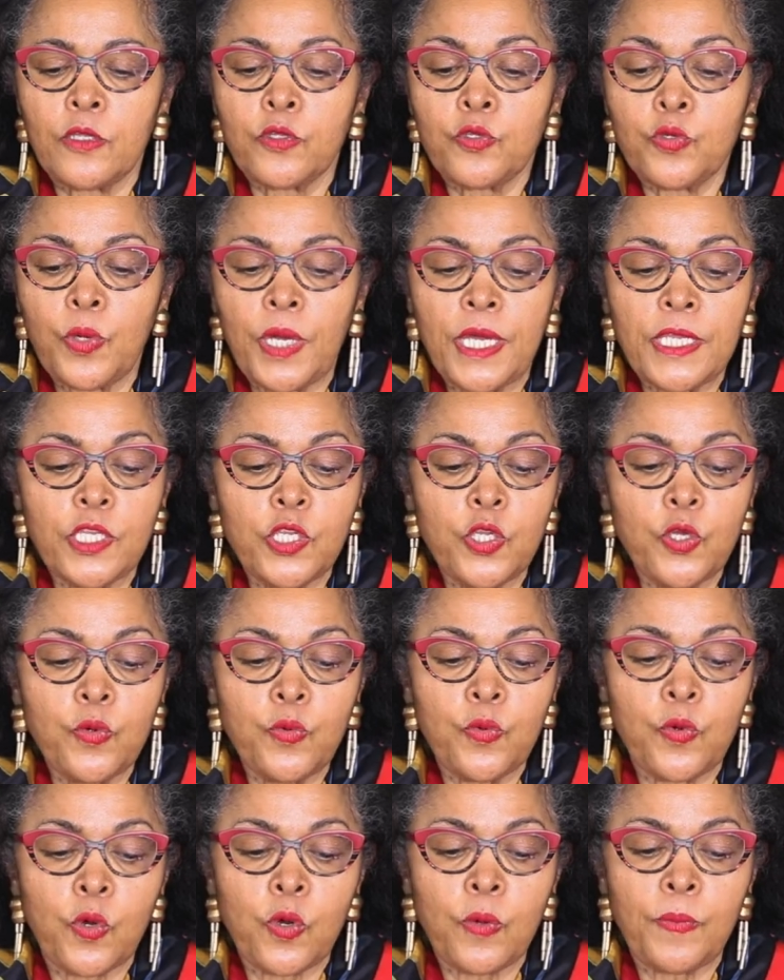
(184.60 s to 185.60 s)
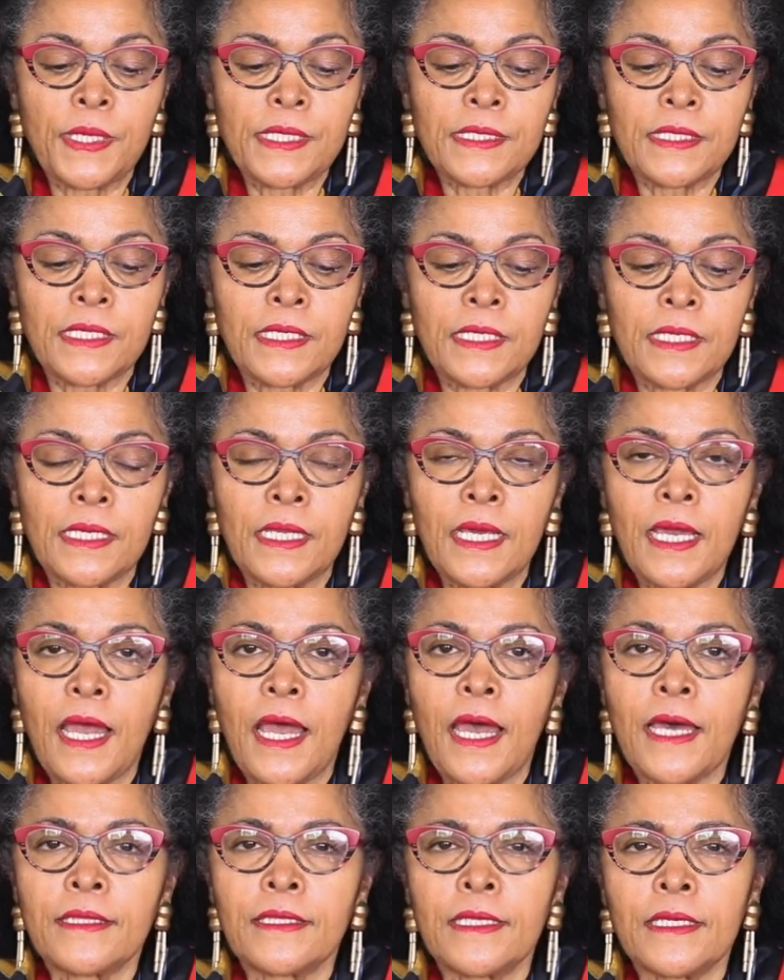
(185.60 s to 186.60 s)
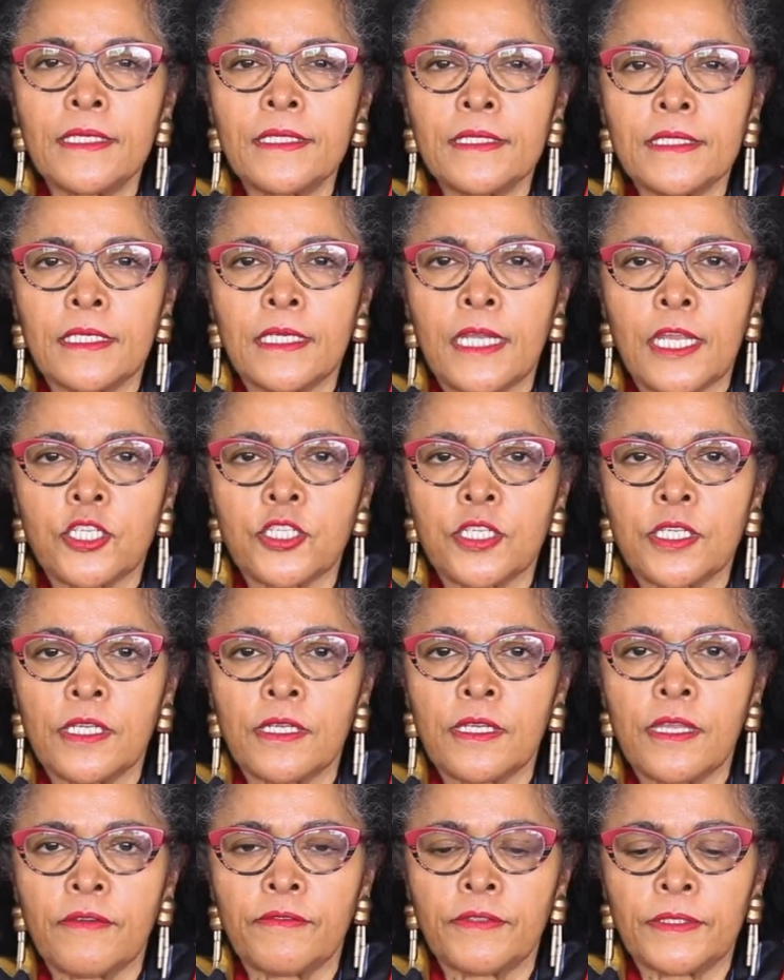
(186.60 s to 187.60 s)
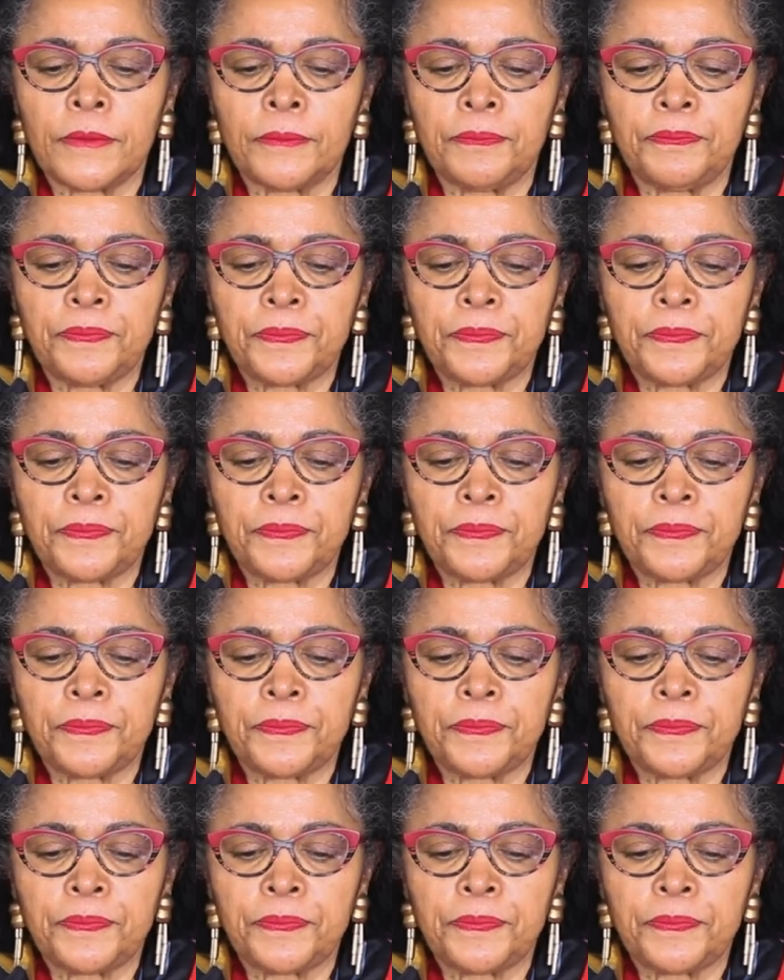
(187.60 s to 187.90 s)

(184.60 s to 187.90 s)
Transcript: to a new global deal at the international level.